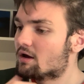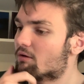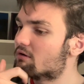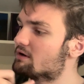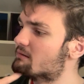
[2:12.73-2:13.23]

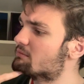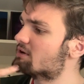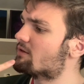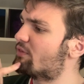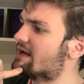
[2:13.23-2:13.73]
well, what
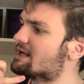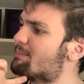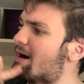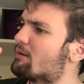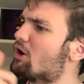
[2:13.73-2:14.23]
are you thinking
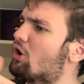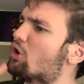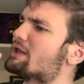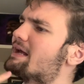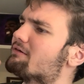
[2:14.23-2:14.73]
about
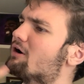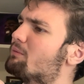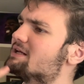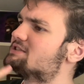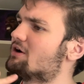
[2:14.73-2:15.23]
old Hero
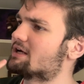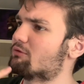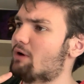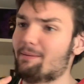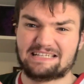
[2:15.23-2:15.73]
with
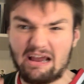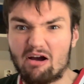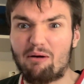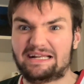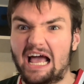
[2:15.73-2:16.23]
Duncan Robinson? Hero
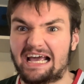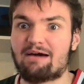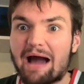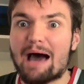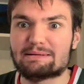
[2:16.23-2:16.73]
with
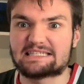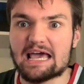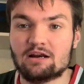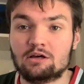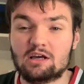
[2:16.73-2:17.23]
Duncan
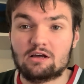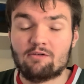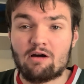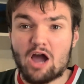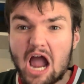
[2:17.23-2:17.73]
Robinson?
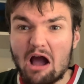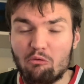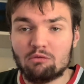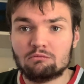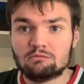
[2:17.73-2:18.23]
How?
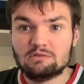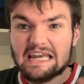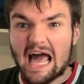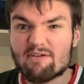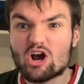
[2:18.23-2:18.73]

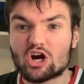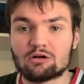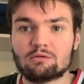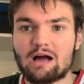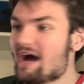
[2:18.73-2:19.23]

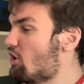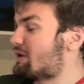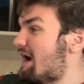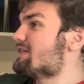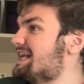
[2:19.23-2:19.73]
Never! I don't
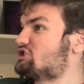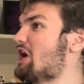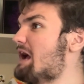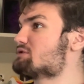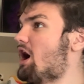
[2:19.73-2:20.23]
care that it's
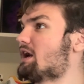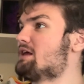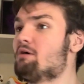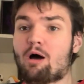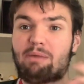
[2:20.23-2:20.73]
James
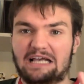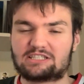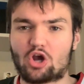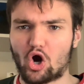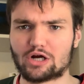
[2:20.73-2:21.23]
Harden,
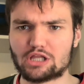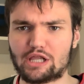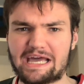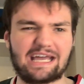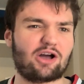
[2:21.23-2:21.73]
best scorer in the
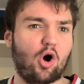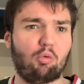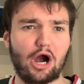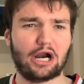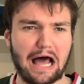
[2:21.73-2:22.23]
league.
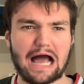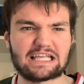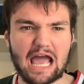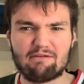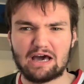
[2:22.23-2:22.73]
We're
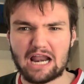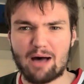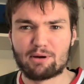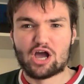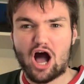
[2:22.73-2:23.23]
not giving
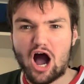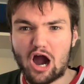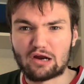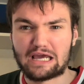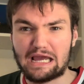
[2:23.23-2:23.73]
up
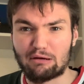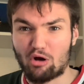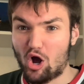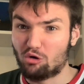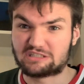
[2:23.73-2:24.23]
our
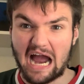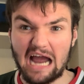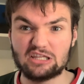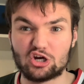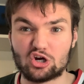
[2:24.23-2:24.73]
hero,
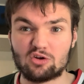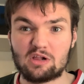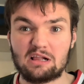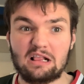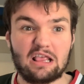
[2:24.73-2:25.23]
Tyler.
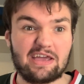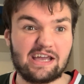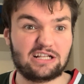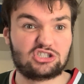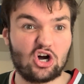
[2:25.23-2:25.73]

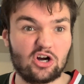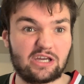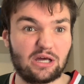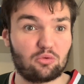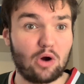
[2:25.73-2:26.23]
And
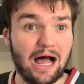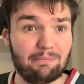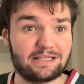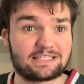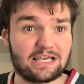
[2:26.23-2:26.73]
Duncan
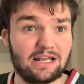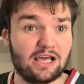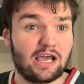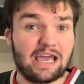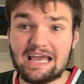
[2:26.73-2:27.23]
Robinson,
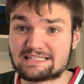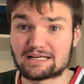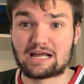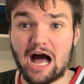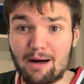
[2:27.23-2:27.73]
he's a
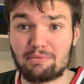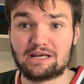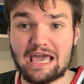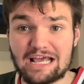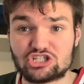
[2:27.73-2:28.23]

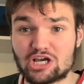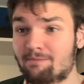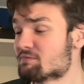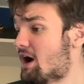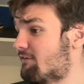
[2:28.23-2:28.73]

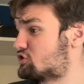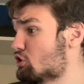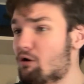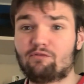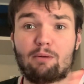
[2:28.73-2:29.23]
combination of
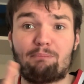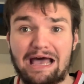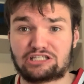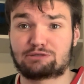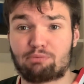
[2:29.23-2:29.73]
two of the
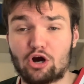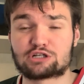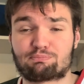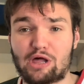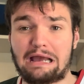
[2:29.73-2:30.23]
best
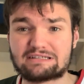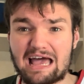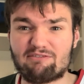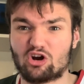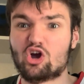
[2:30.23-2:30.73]
Spurs players
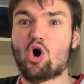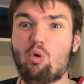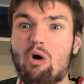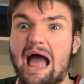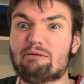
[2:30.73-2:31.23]
ever.
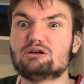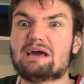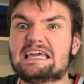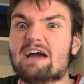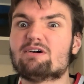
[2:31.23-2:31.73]
Why would
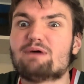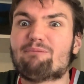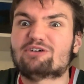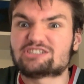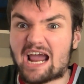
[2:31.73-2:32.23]
we give him
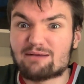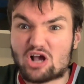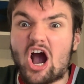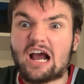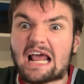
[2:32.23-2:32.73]
up for James
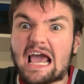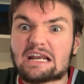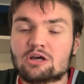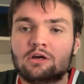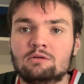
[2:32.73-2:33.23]
Harden?